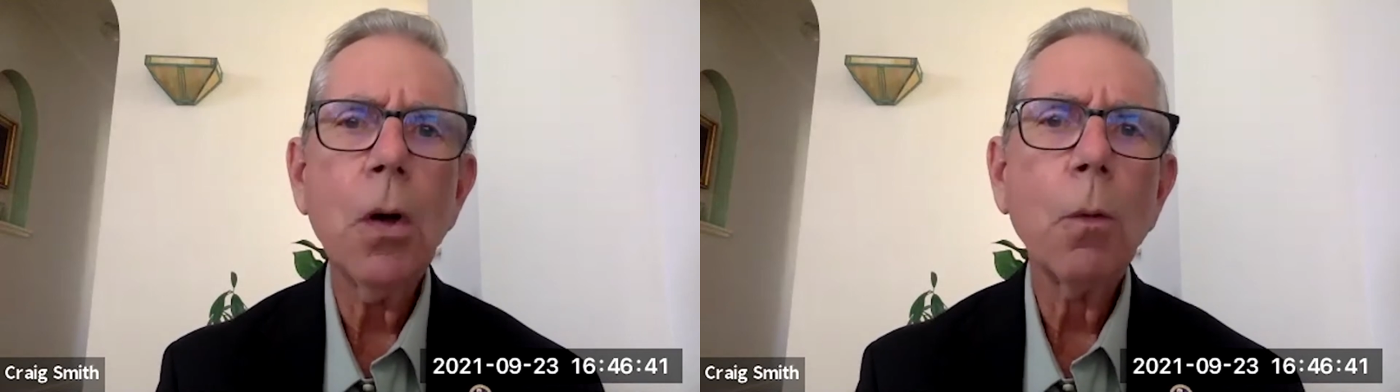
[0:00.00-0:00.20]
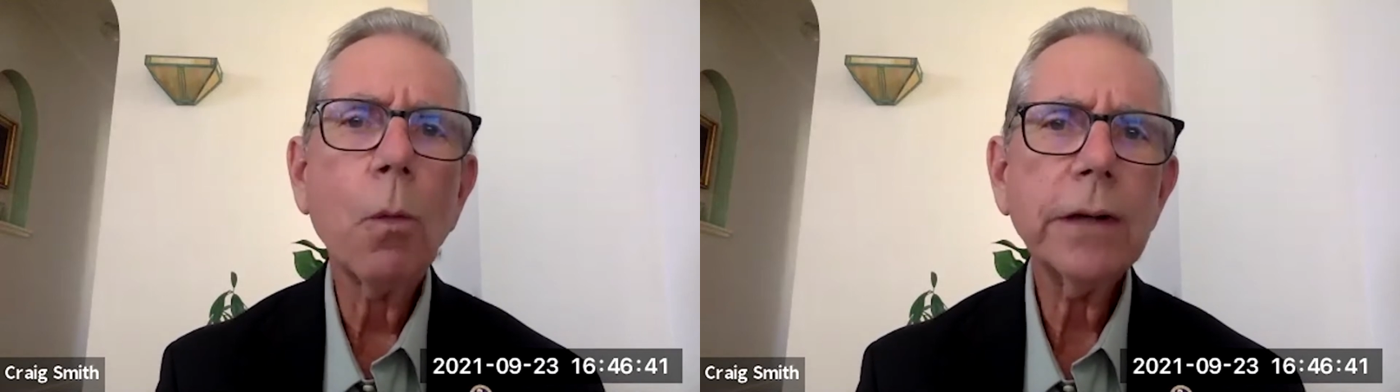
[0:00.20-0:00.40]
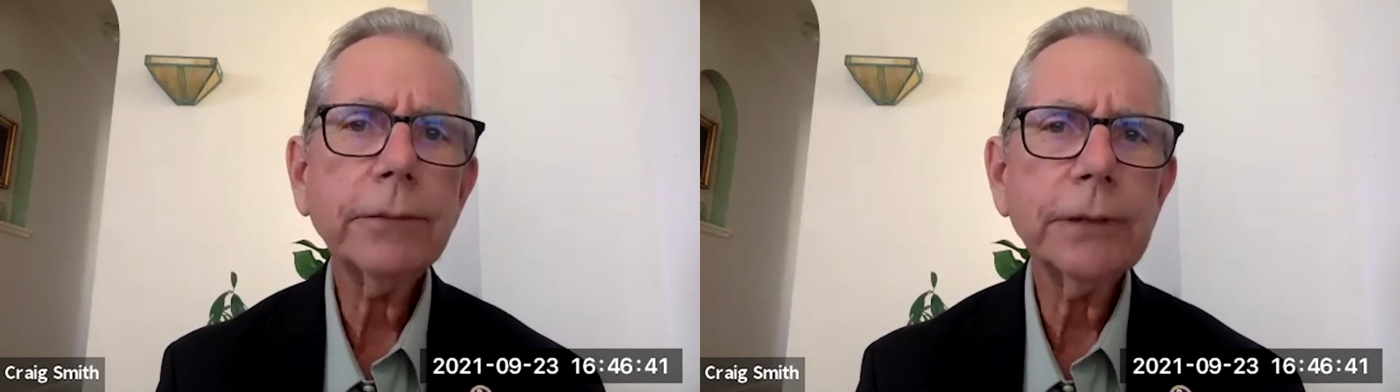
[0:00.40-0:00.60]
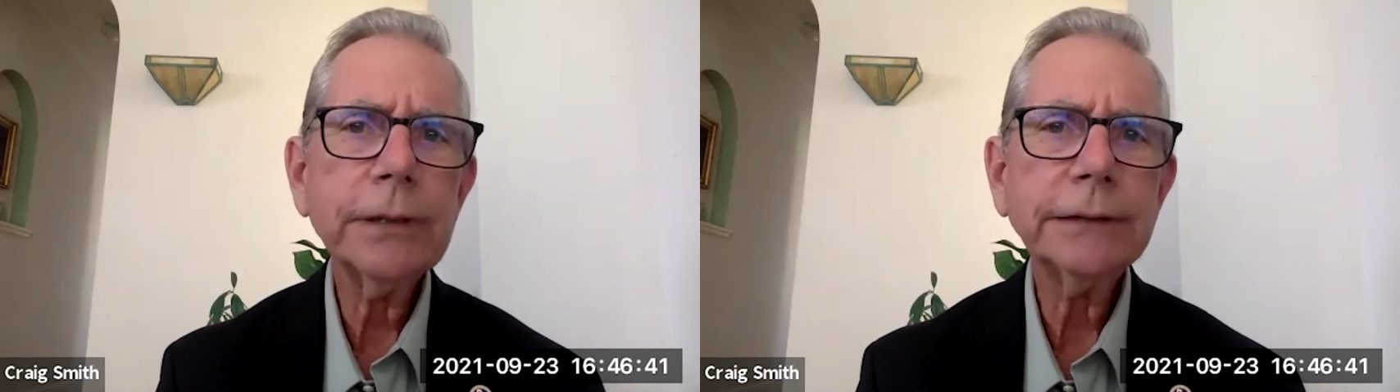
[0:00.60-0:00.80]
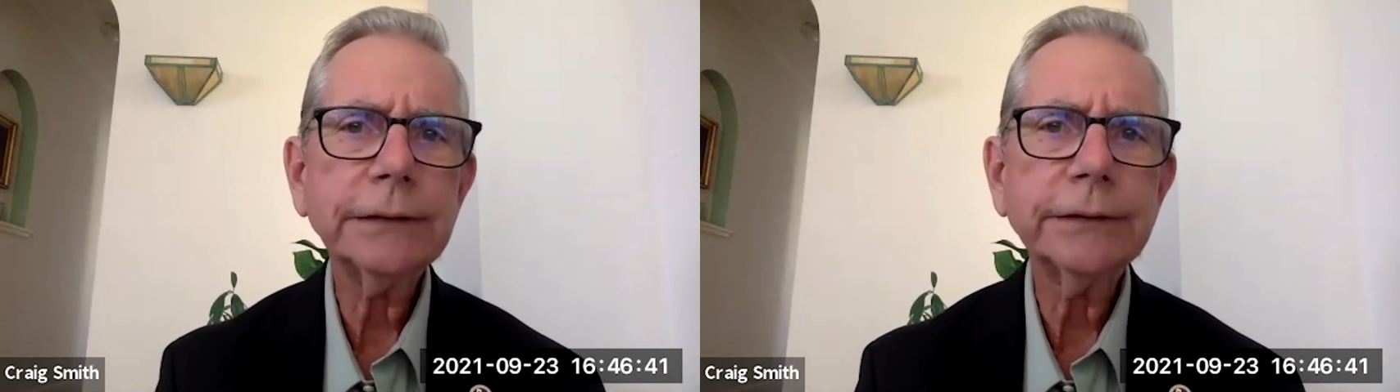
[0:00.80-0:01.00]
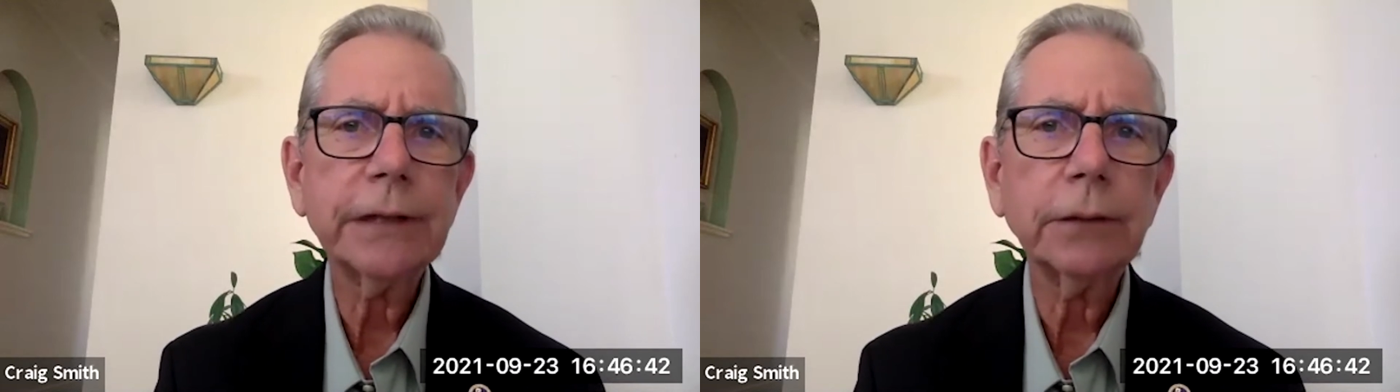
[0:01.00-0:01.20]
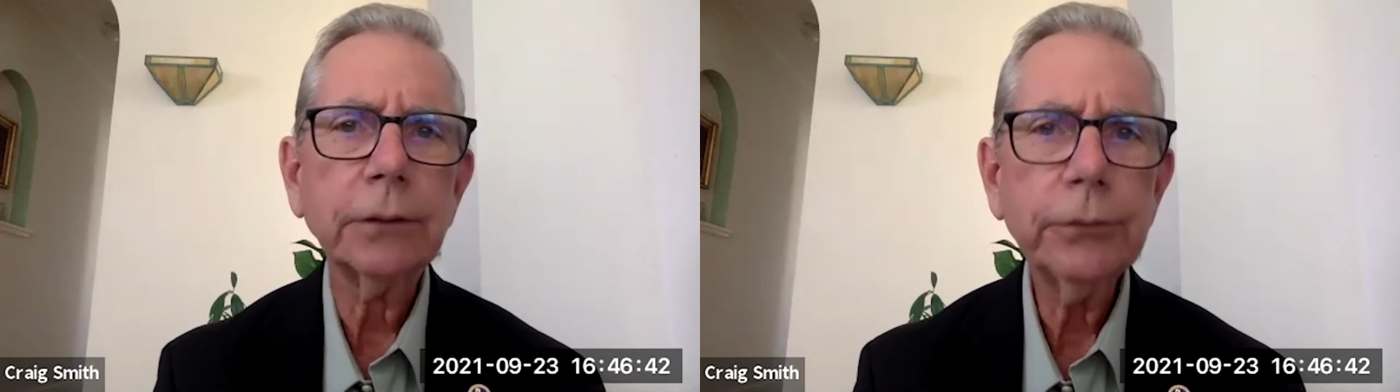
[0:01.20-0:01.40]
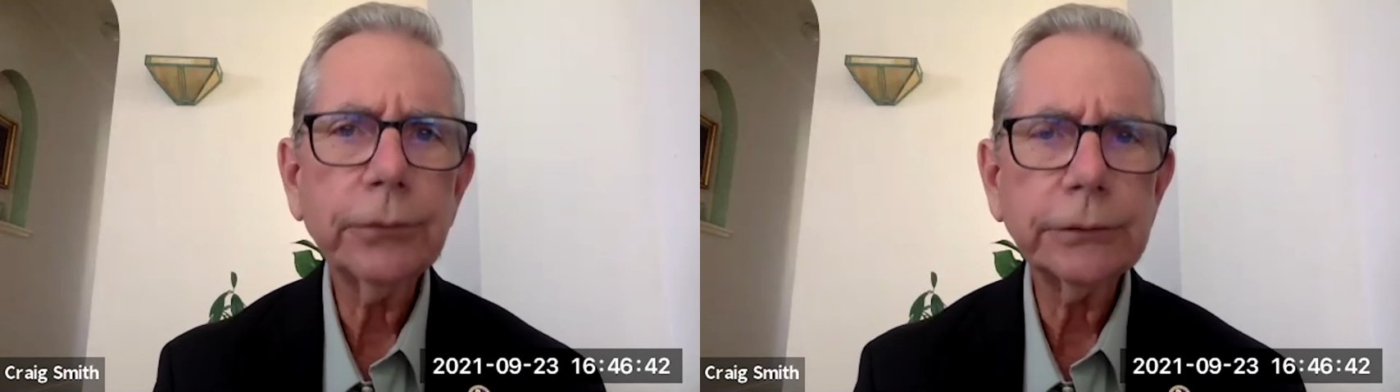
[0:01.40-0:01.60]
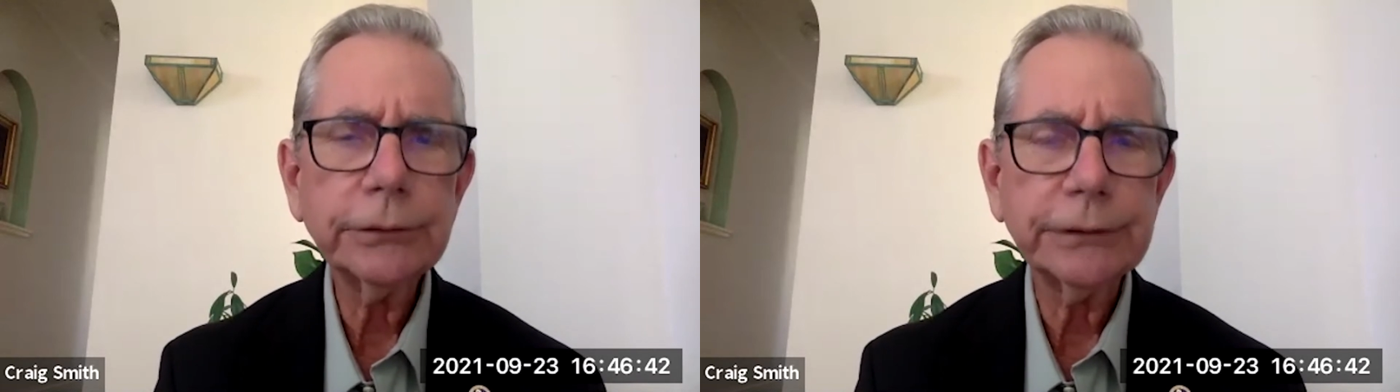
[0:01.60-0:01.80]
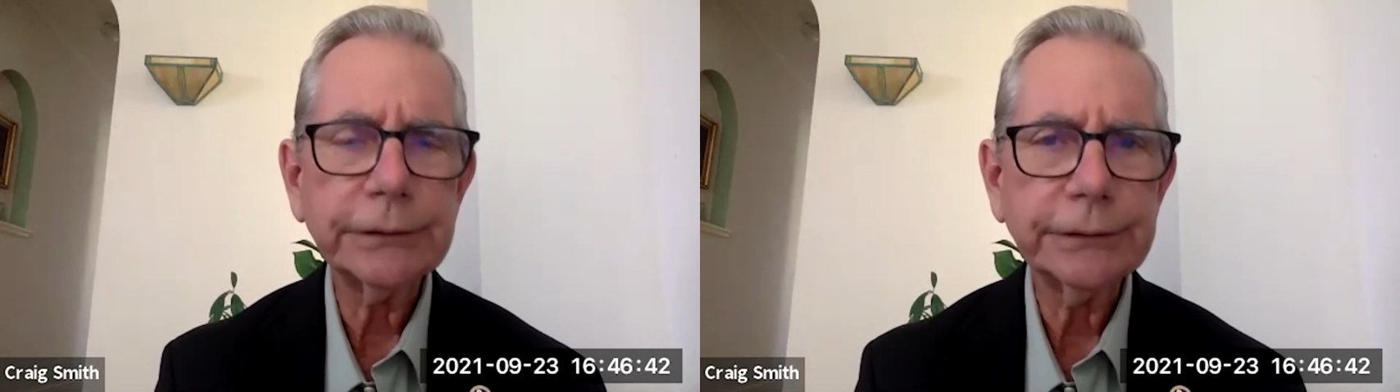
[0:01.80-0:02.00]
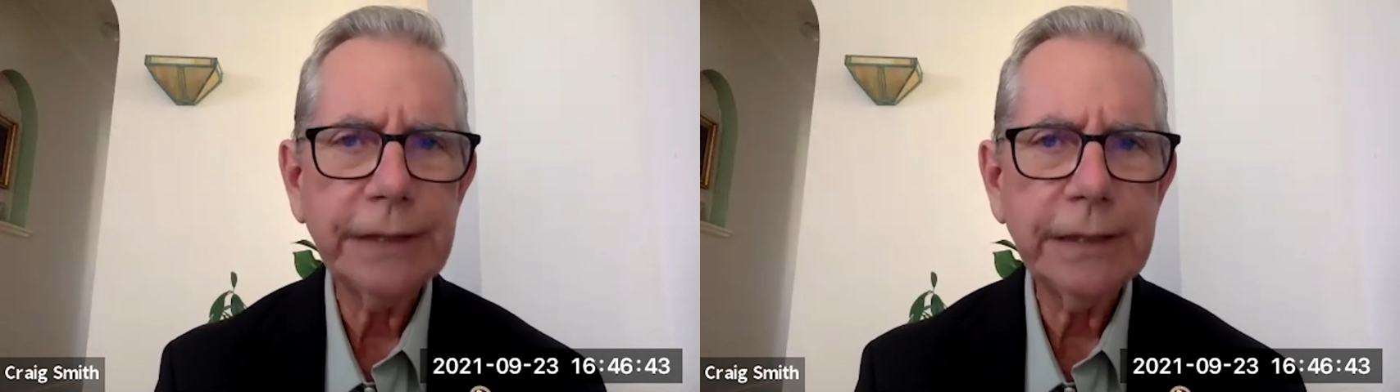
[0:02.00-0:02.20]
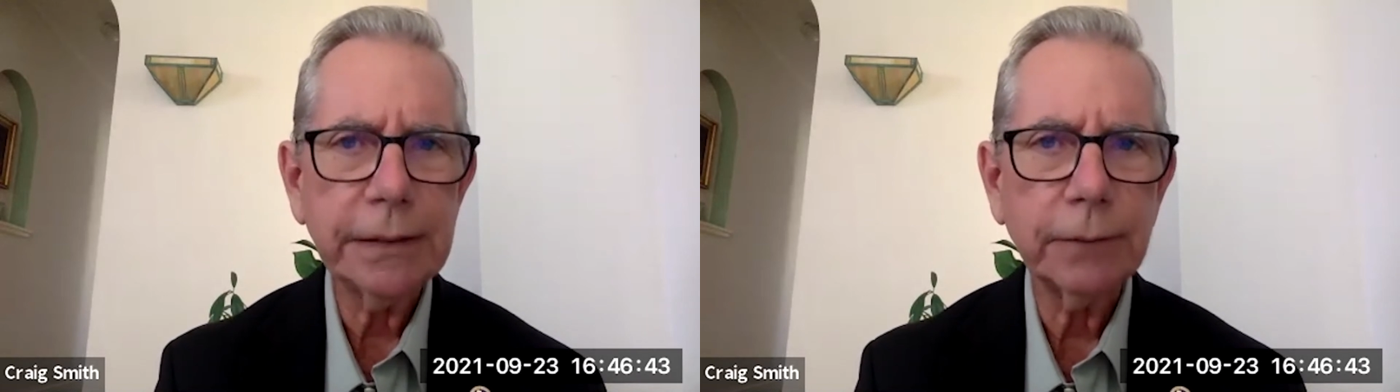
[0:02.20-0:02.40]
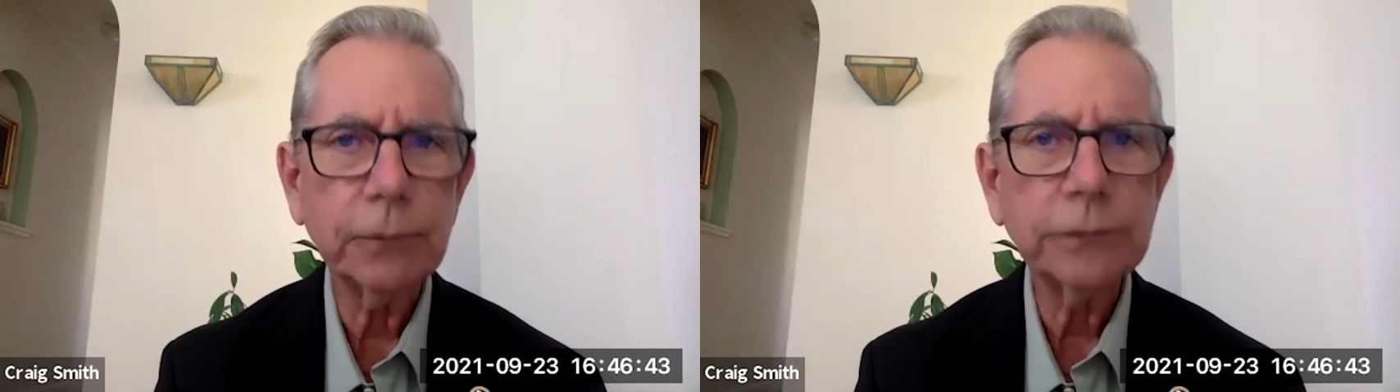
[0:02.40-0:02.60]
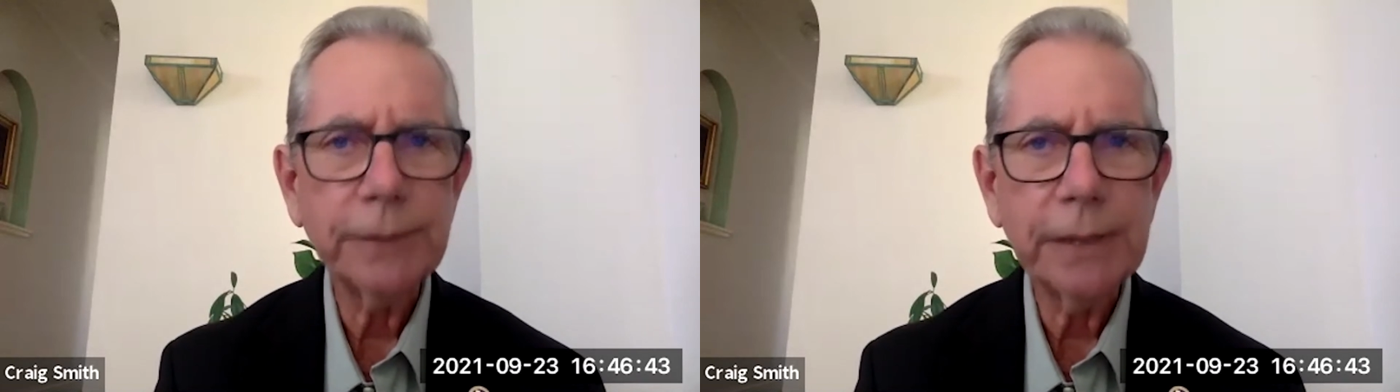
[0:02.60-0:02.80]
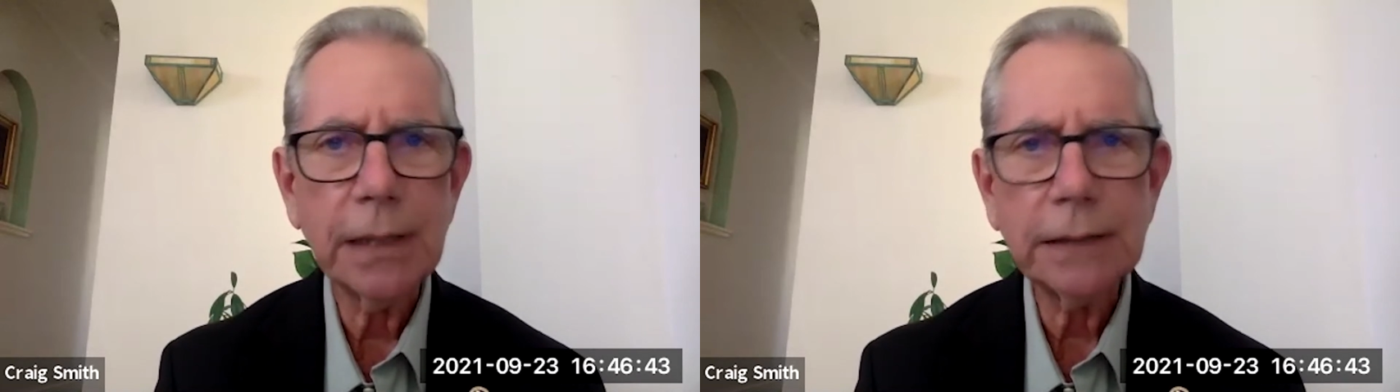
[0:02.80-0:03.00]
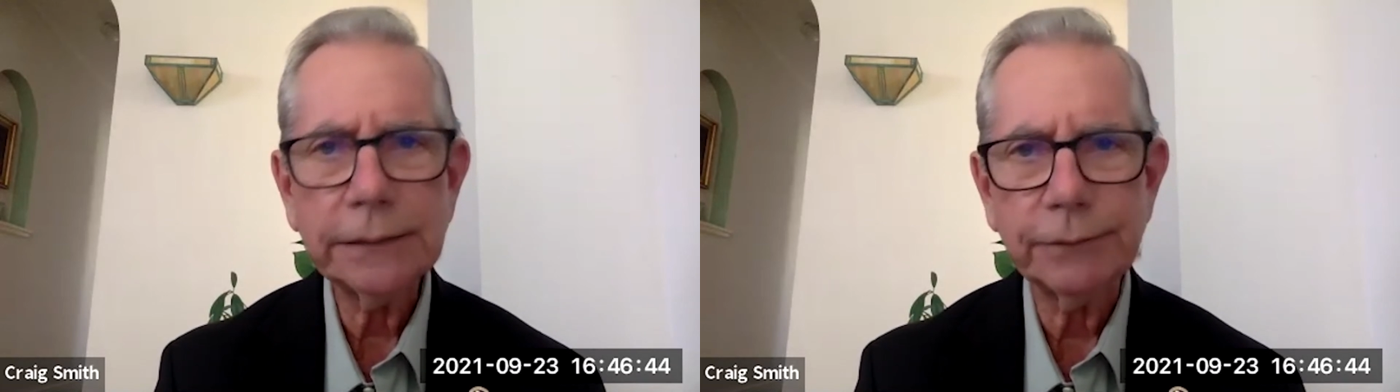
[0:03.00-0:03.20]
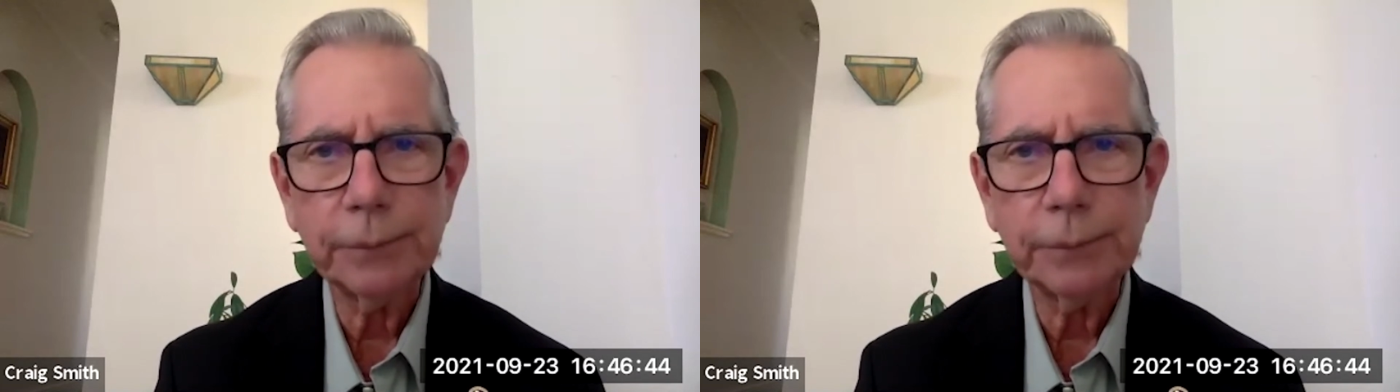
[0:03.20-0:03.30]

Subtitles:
One of the reasons that Luther succeeded was because of the